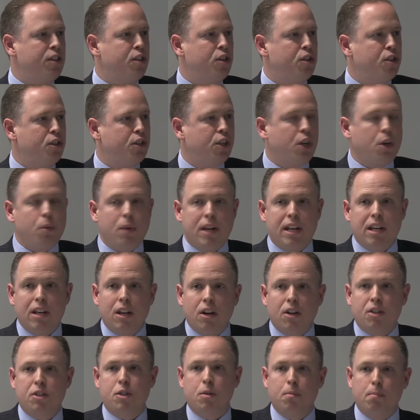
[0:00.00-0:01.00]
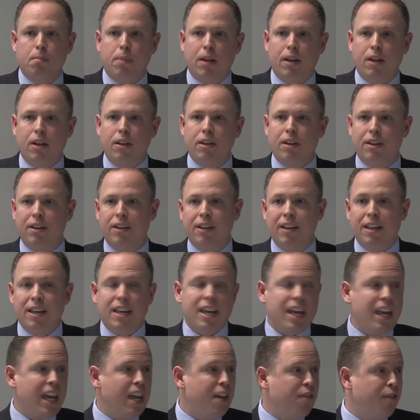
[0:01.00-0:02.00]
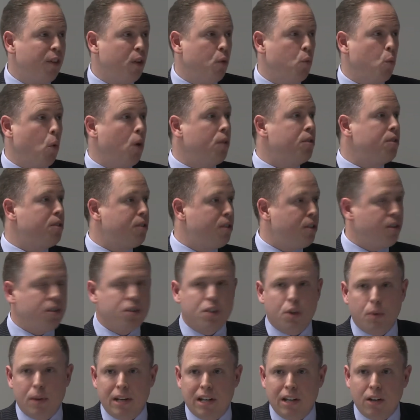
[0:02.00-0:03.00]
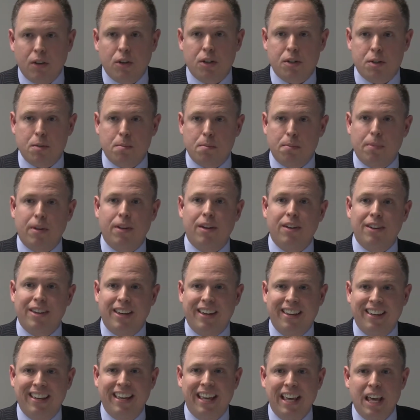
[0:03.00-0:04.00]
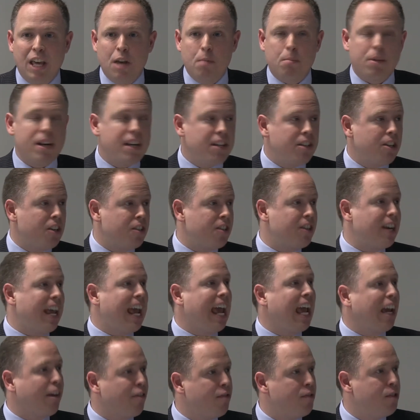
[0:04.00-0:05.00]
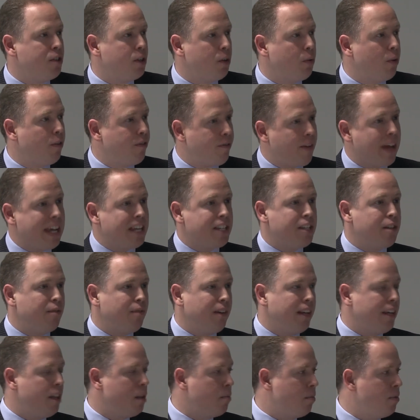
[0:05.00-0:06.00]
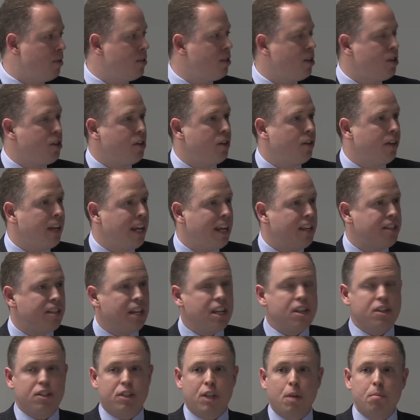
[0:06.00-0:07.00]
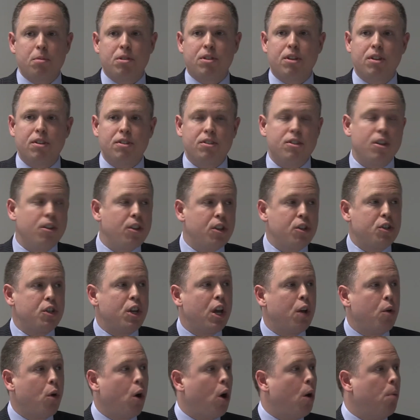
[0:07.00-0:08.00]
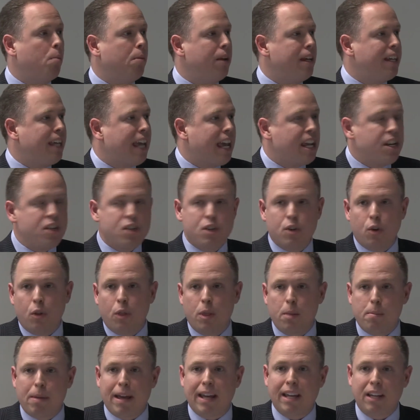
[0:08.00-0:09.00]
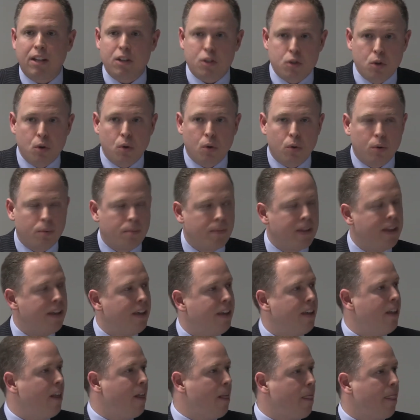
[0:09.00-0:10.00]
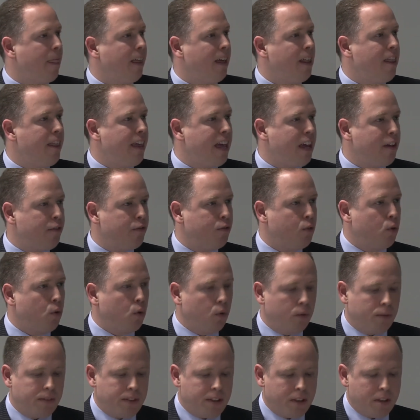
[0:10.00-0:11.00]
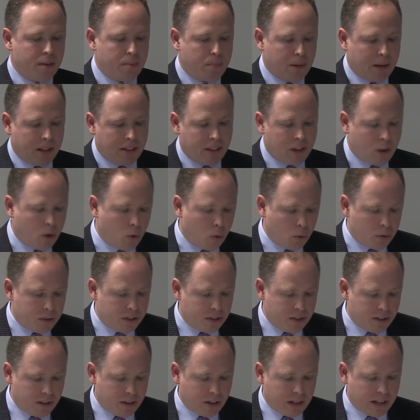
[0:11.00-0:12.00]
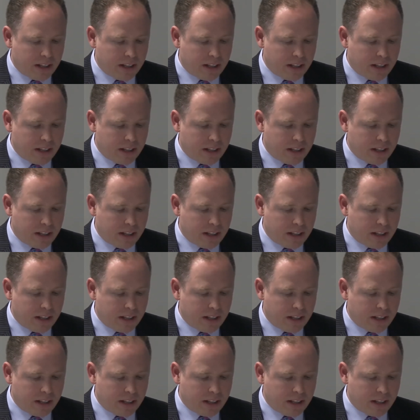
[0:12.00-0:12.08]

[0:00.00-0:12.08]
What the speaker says: to sue in Luxembourg if it wants to sue in Luxembourg, but it doesn't have to, effectively the position is in substance that there's no obligation on the bank at all, and therefore the clause